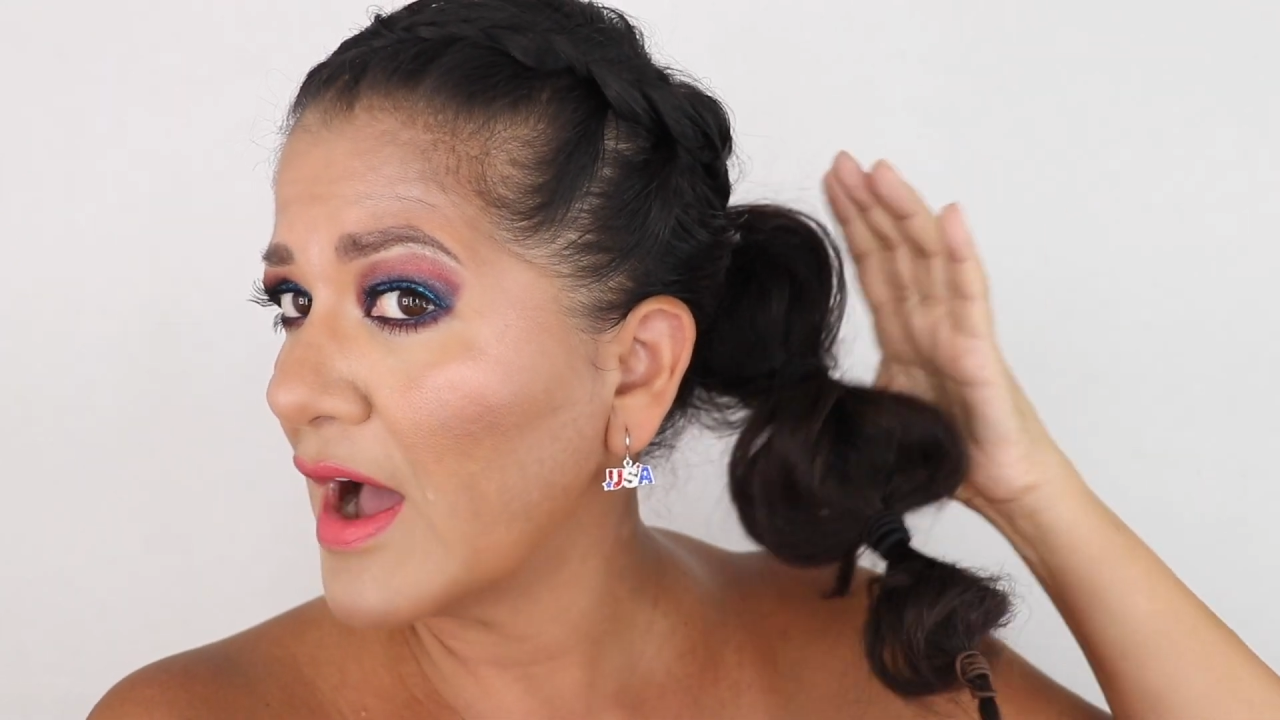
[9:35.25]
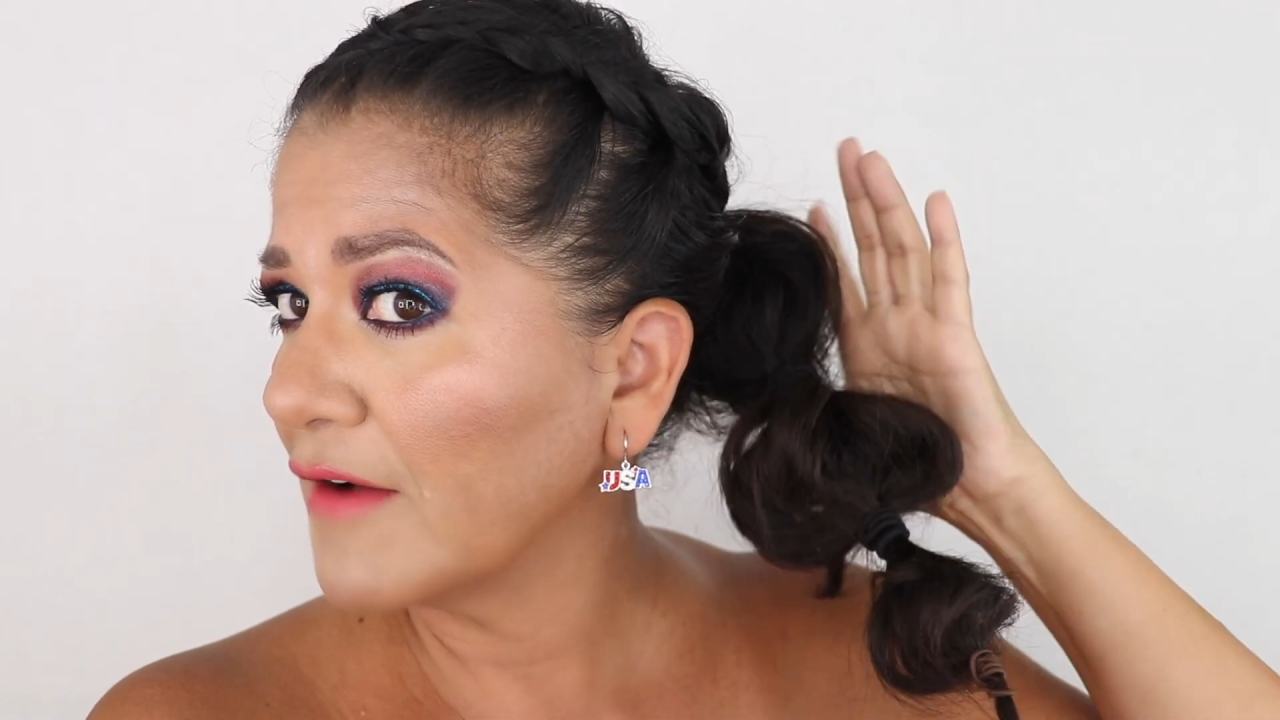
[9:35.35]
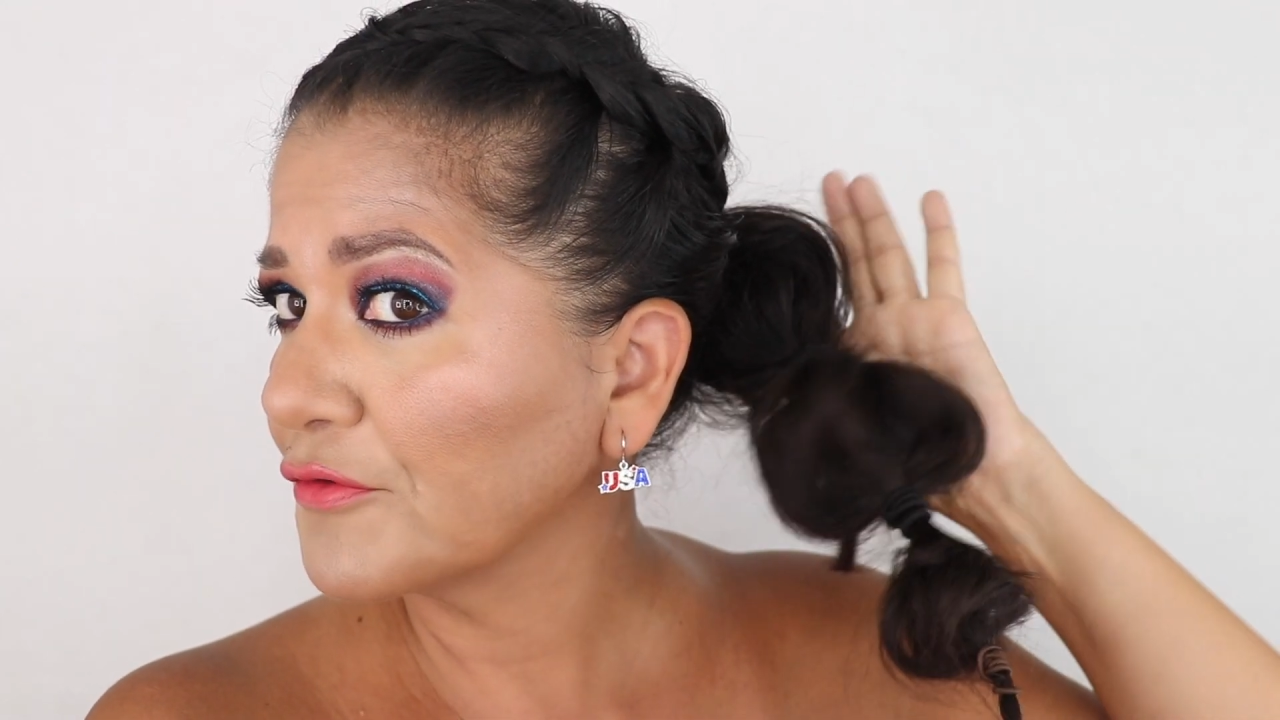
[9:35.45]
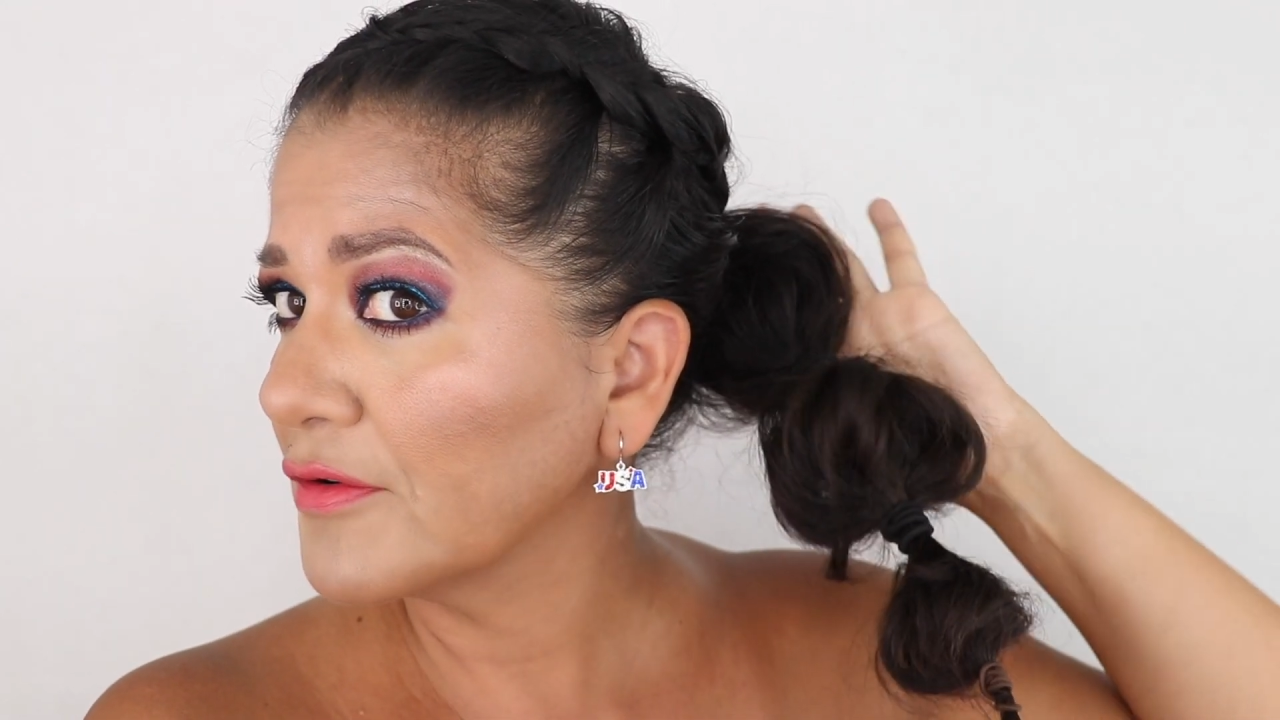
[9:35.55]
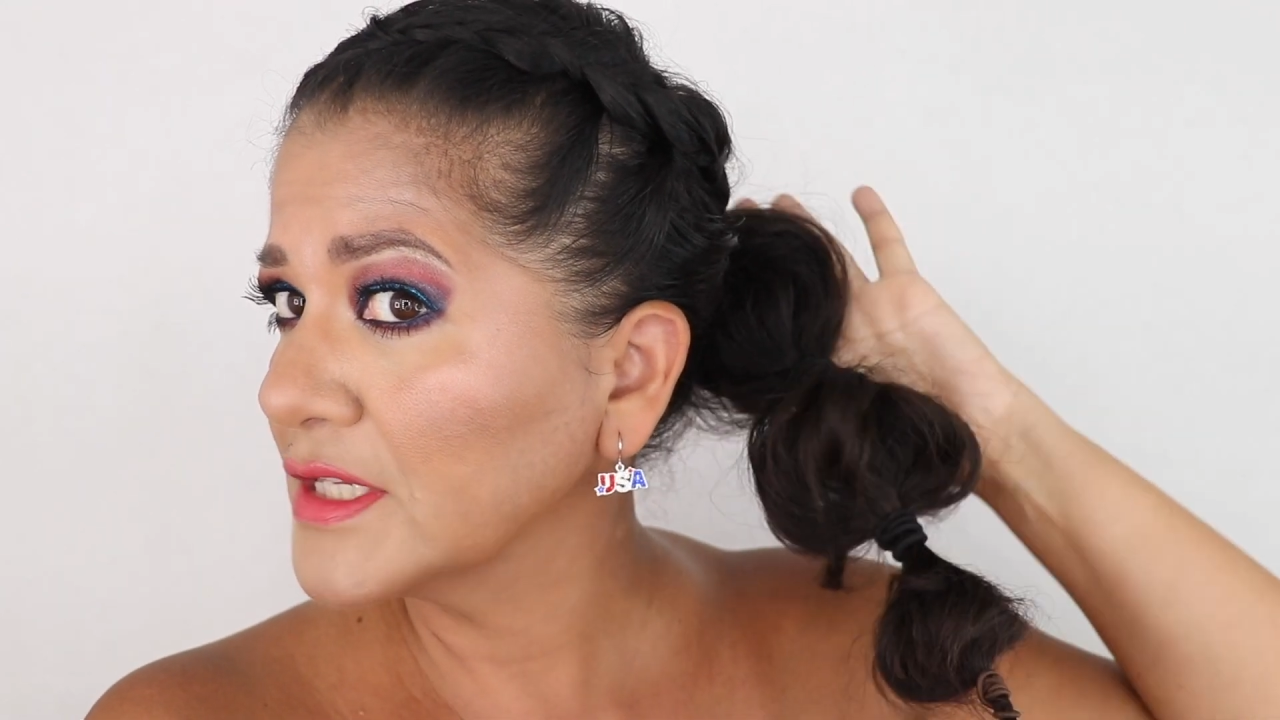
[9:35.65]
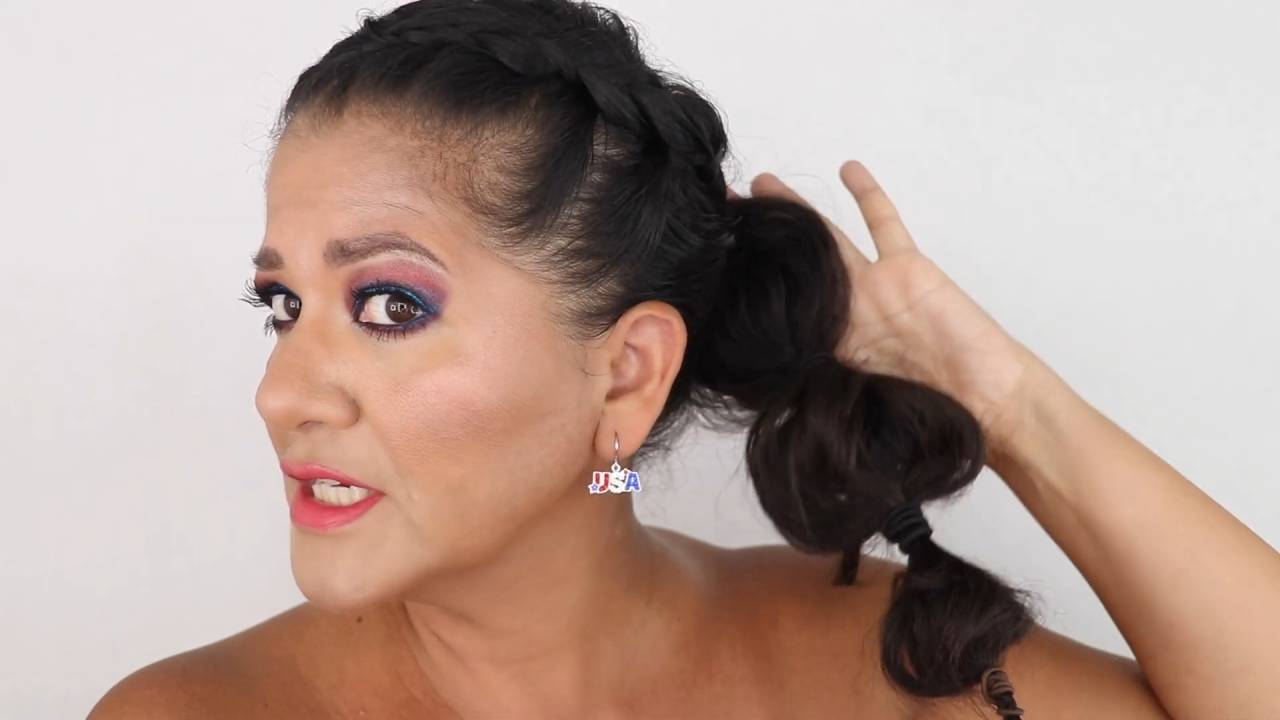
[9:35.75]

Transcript: After I